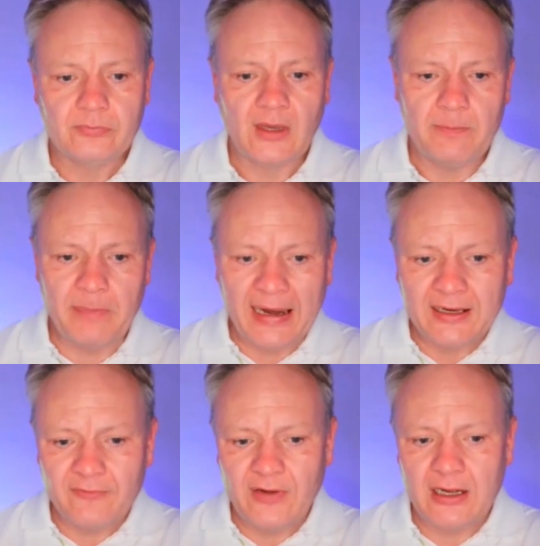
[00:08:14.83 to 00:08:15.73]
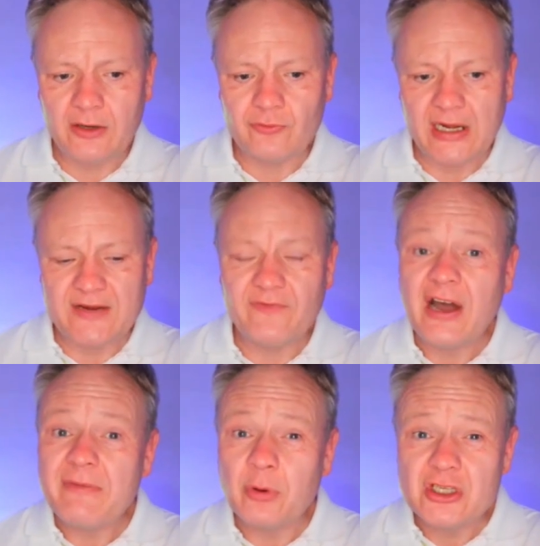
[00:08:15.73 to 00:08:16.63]
Bank of England rate,
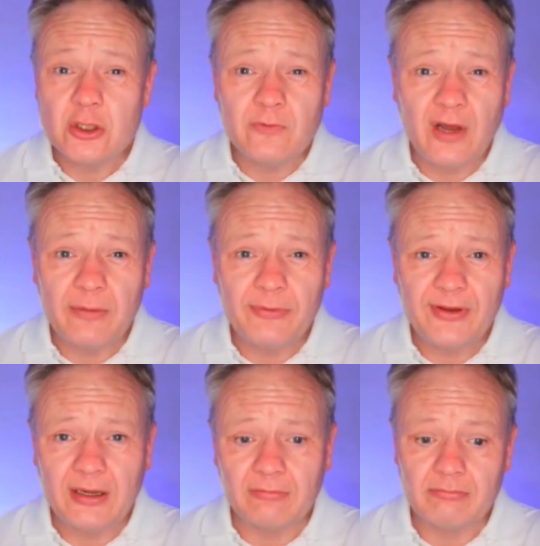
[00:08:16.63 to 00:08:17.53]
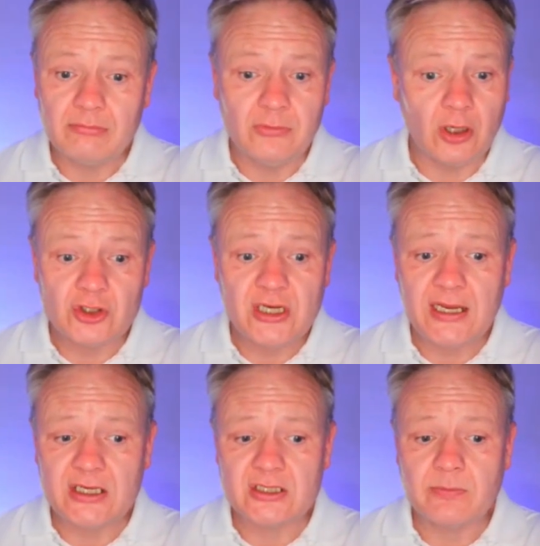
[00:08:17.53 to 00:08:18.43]
5.25%, not
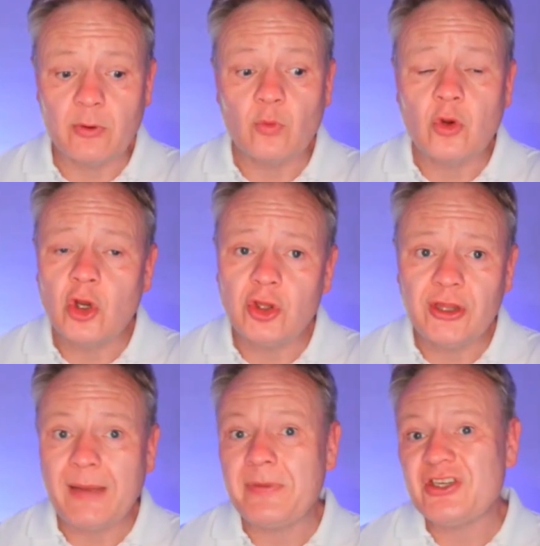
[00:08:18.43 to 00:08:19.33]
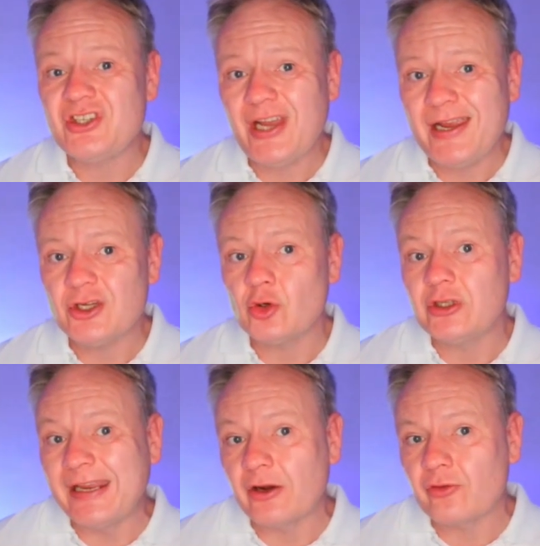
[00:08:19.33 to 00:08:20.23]
changed. But could that be changed or
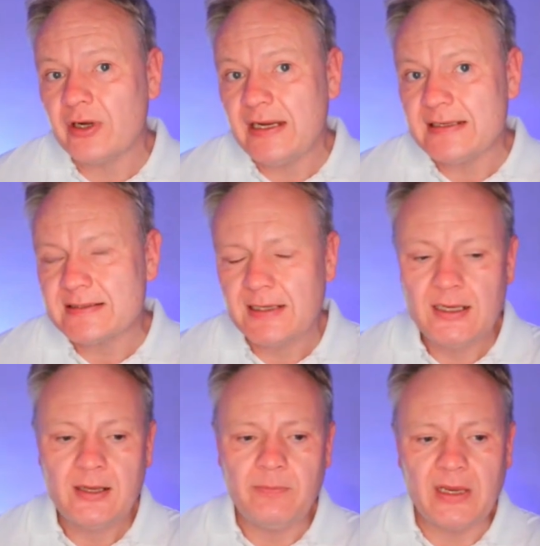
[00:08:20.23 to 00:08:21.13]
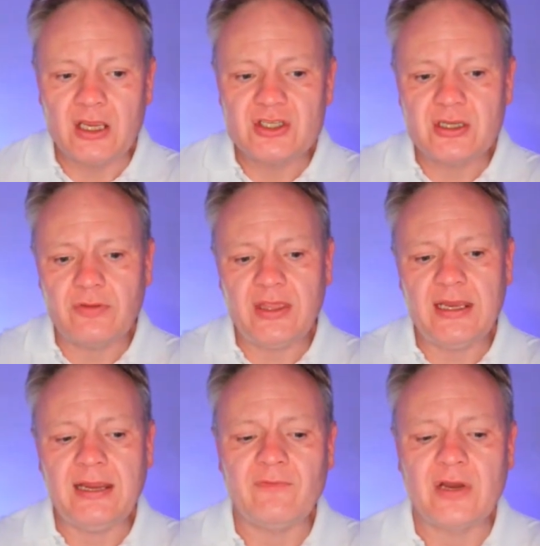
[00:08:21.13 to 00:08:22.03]
decreased because of
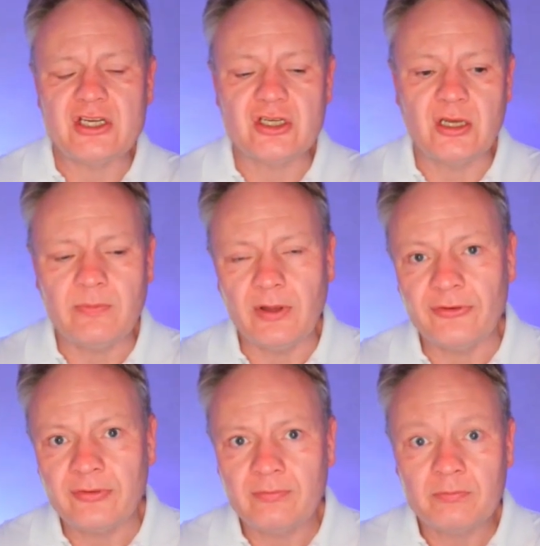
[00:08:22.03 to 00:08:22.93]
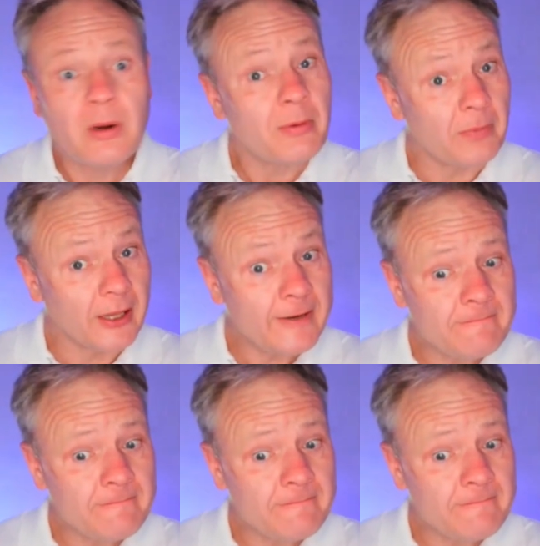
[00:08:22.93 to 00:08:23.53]
the inflation numbers? Probably.